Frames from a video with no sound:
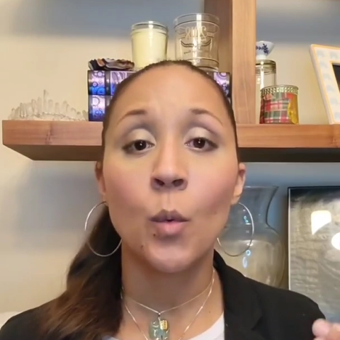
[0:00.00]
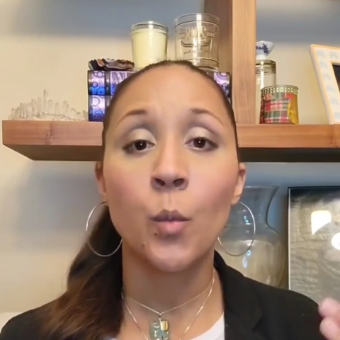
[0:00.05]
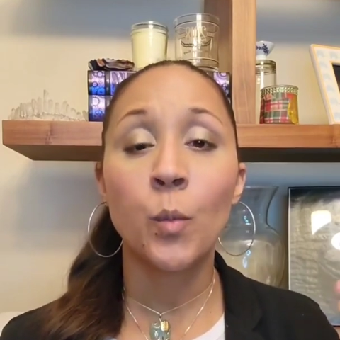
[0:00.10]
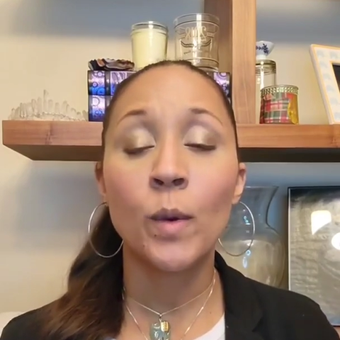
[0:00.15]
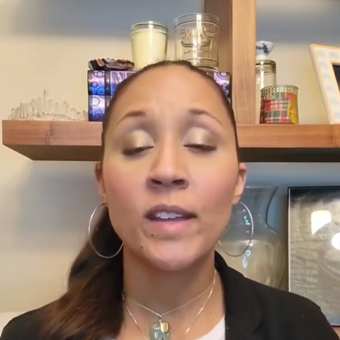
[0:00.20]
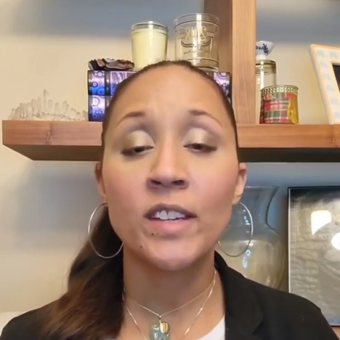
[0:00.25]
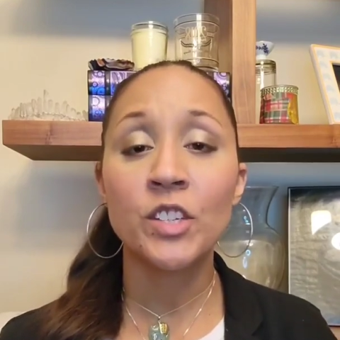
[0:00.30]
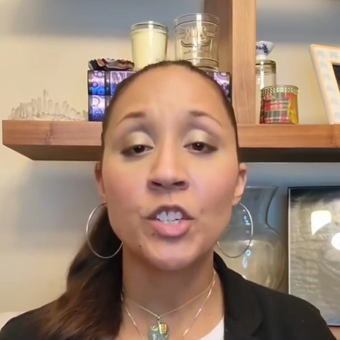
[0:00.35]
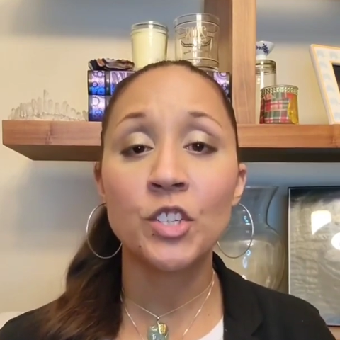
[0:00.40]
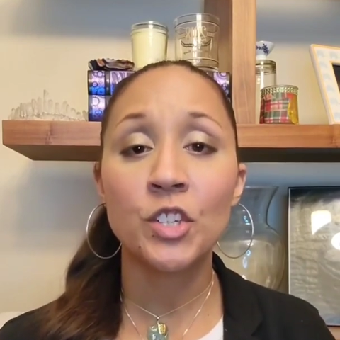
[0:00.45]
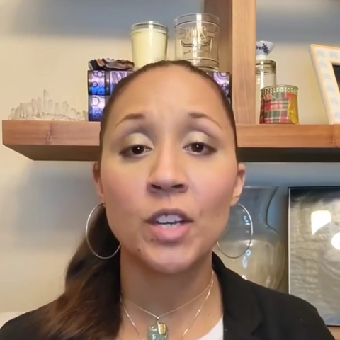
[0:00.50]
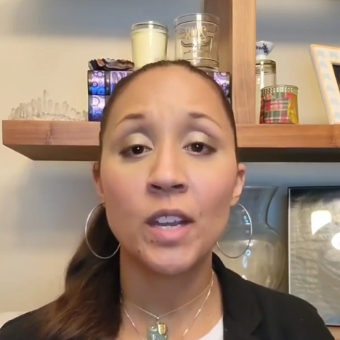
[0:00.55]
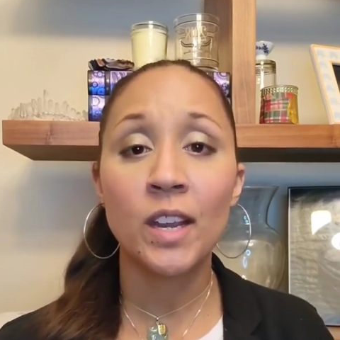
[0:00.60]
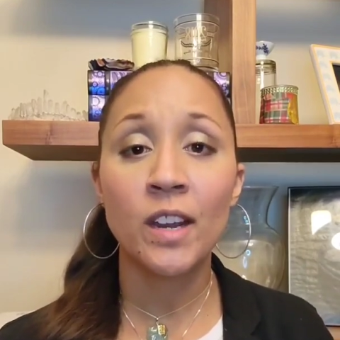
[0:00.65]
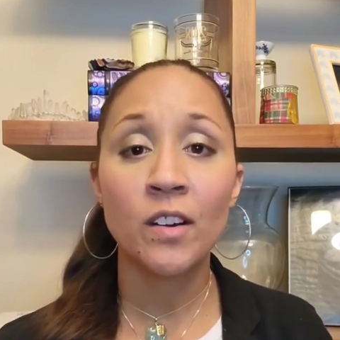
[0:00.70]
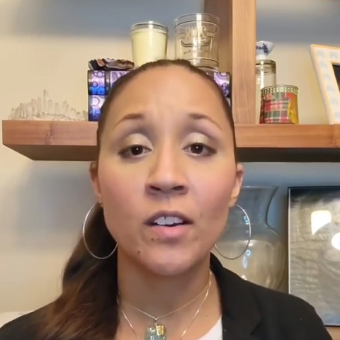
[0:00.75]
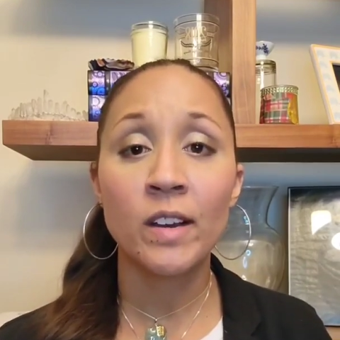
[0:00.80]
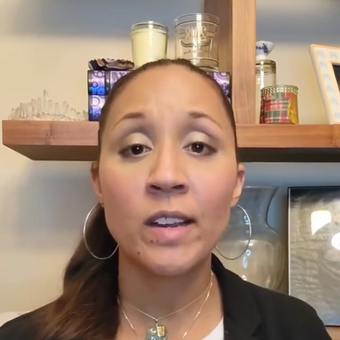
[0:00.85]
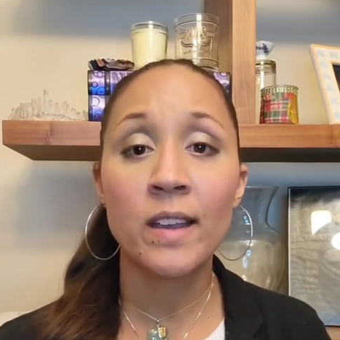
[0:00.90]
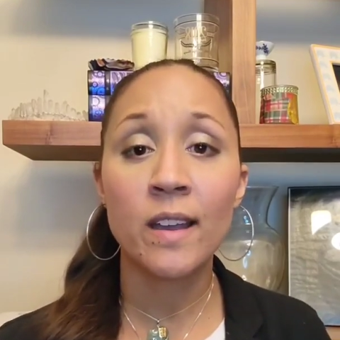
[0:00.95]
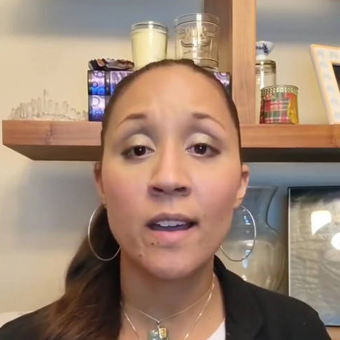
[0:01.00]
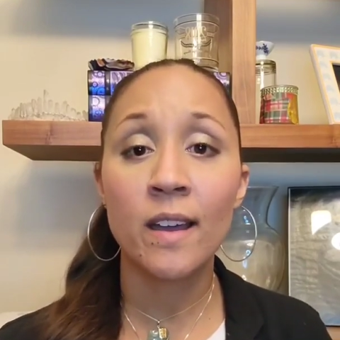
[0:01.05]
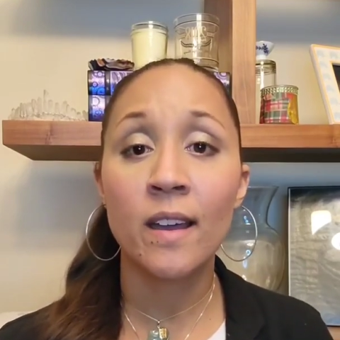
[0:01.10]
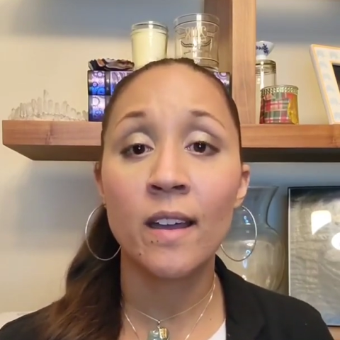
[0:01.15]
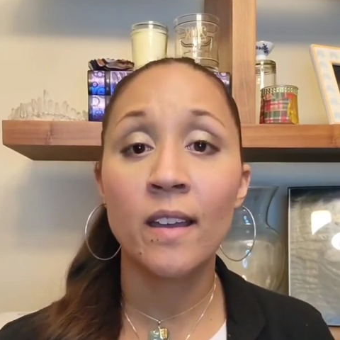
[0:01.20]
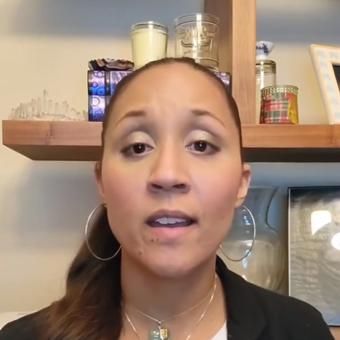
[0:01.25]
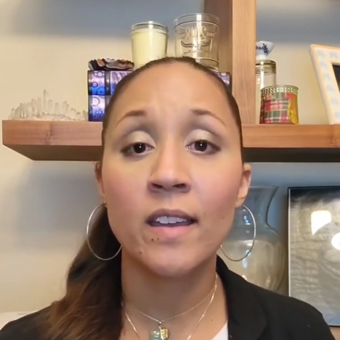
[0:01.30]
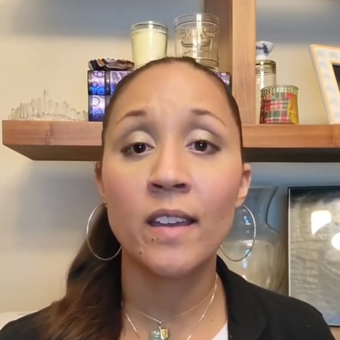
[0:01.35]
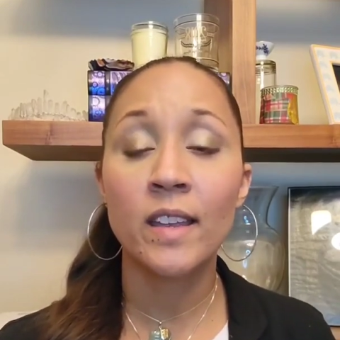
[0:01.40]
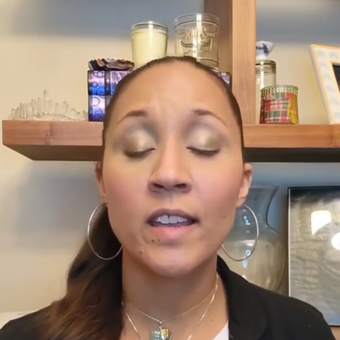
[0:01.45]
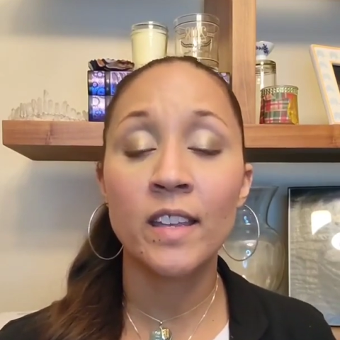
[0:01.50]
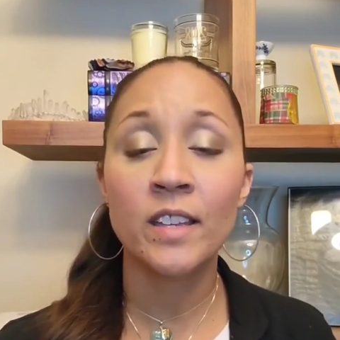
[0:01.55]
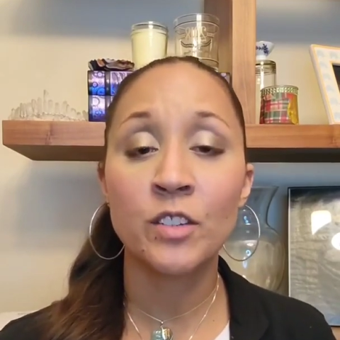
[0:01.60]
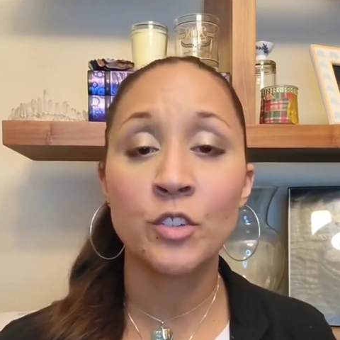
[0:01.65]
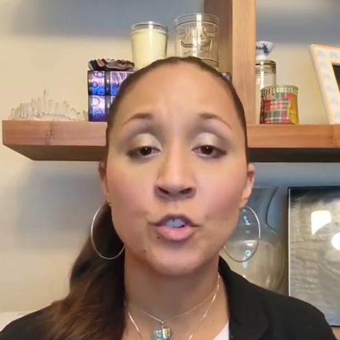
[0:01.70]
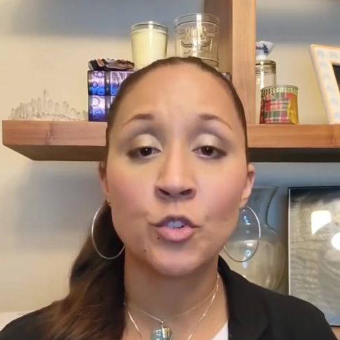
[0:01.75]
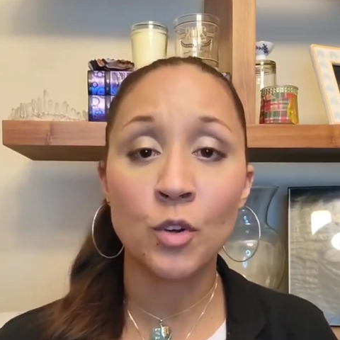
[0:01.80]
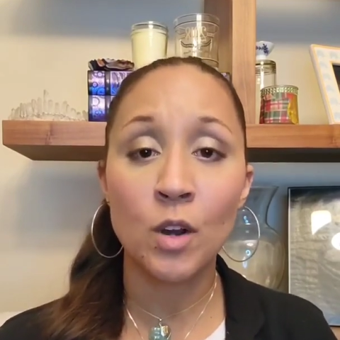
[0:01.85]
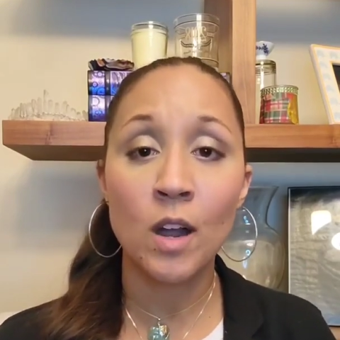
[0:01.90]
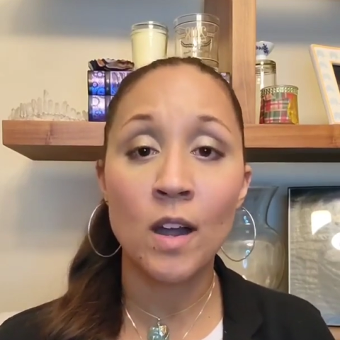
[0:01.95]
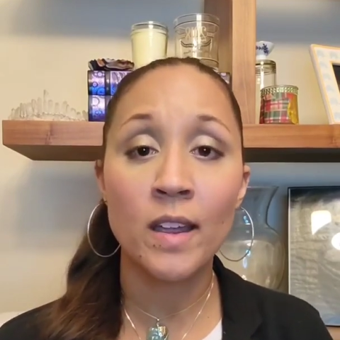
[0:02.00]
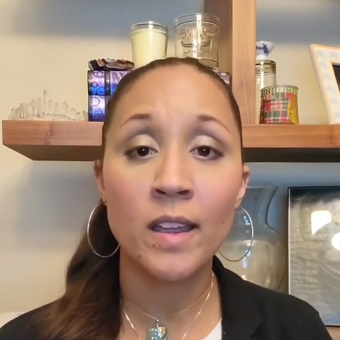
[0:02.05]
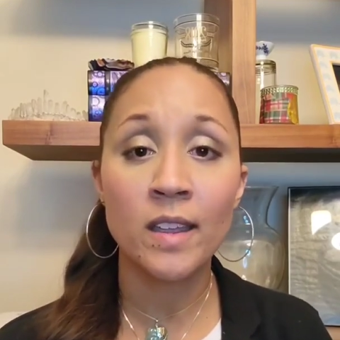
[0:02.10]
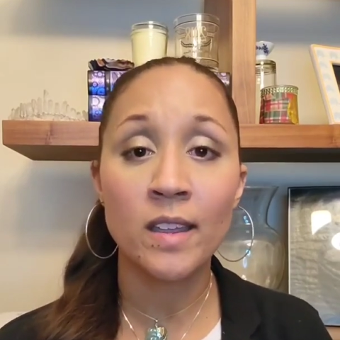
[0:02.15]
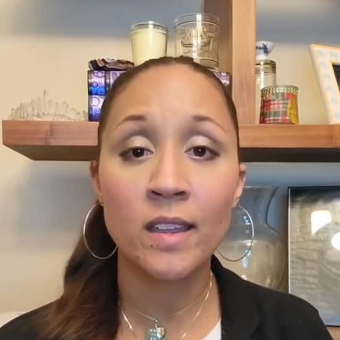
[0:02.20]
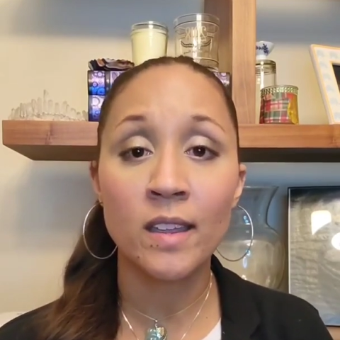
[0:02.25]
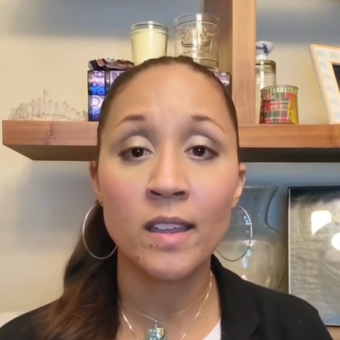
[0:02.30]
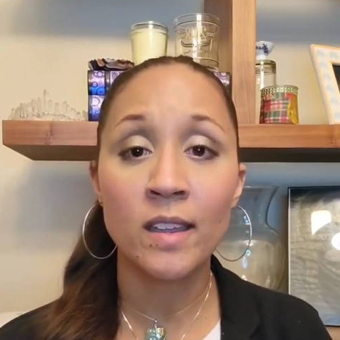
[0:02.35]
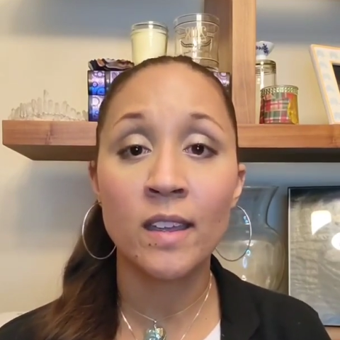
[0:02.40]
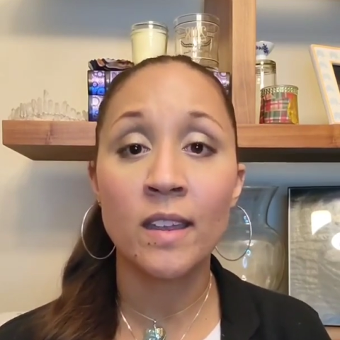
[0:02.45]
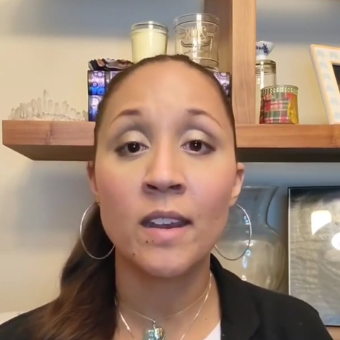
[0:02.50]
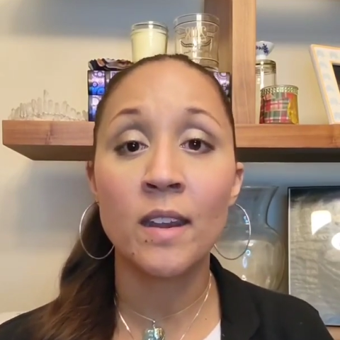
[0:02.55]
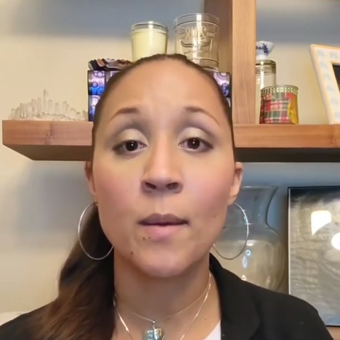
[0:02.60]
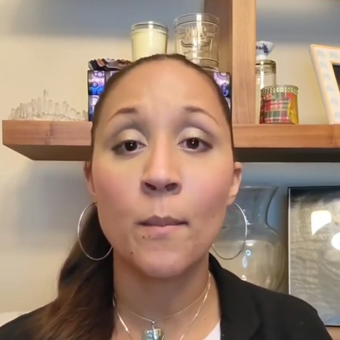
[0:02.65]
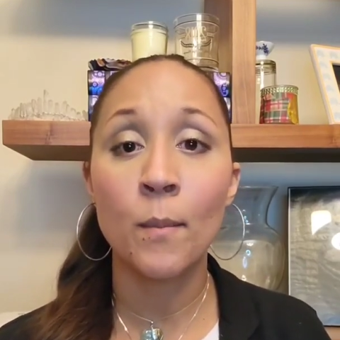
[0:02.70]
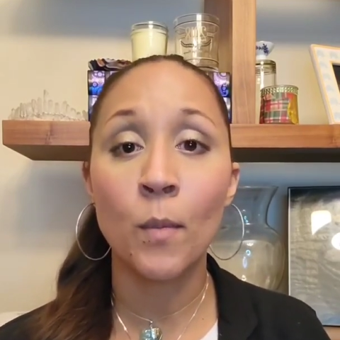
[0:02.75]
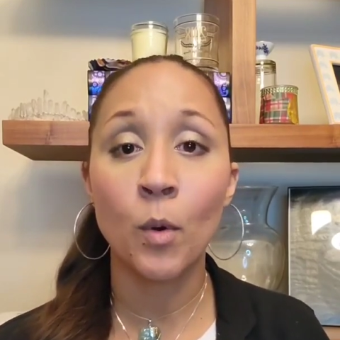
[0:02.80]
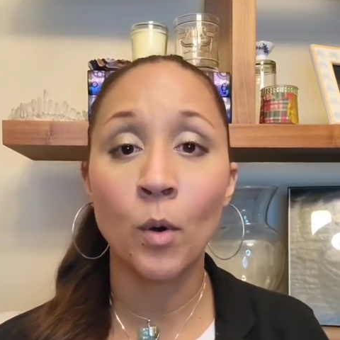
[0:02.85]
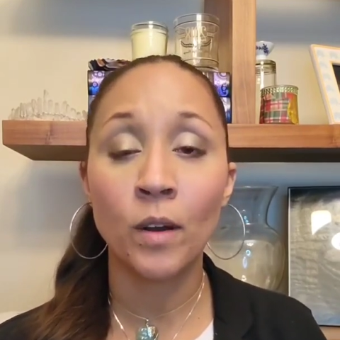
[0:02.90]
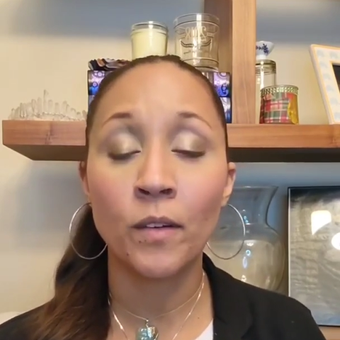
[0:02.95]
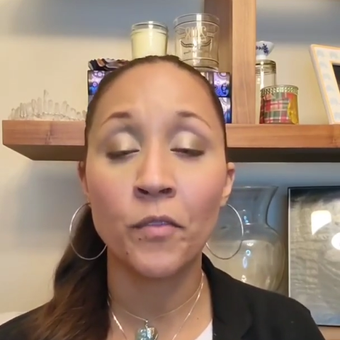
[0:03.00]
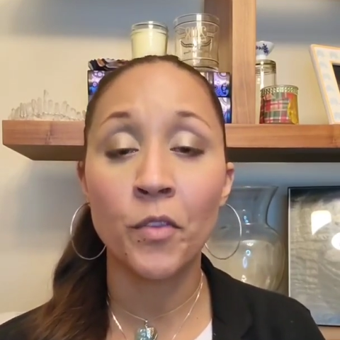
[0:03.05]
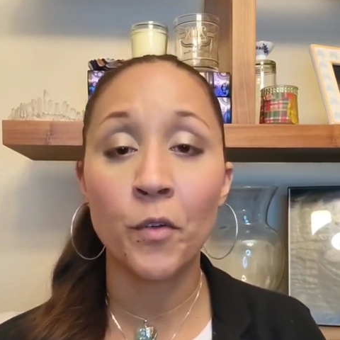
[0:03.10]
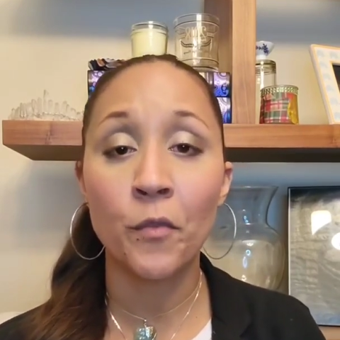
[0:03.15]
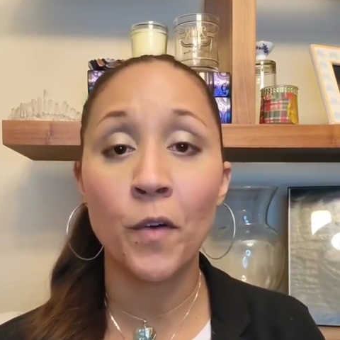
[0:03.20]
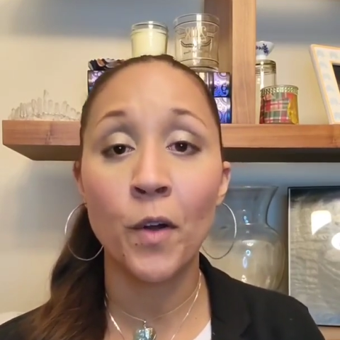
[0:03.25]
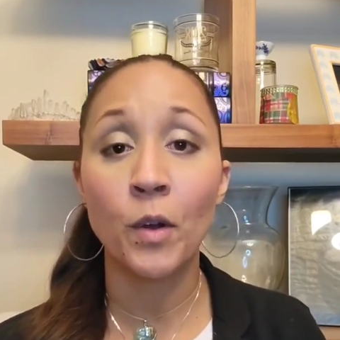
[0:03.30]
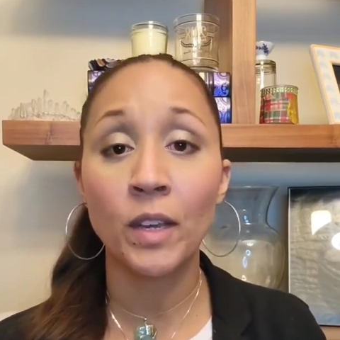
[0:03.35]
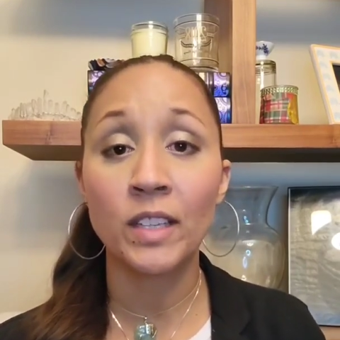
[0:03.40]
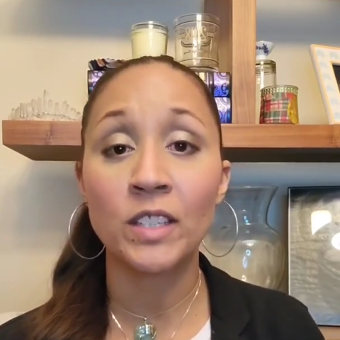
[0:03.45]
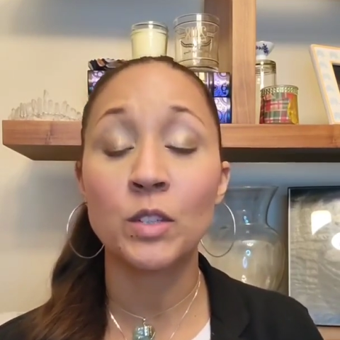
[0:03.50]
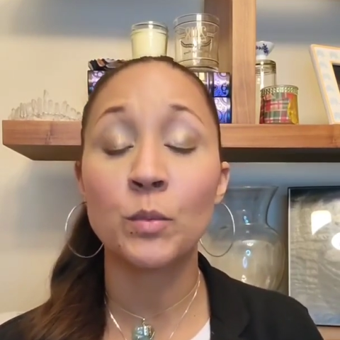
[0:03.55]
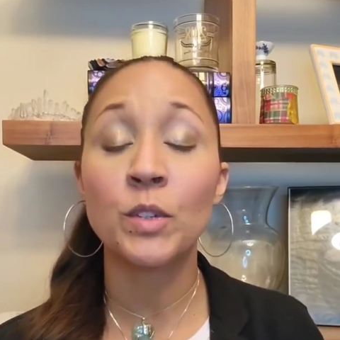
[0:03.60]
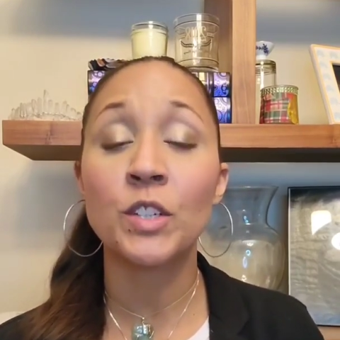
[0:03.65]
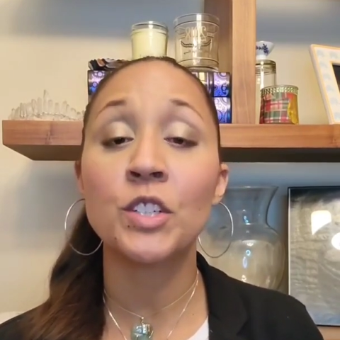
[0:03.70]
which area is drawing in more of the focus,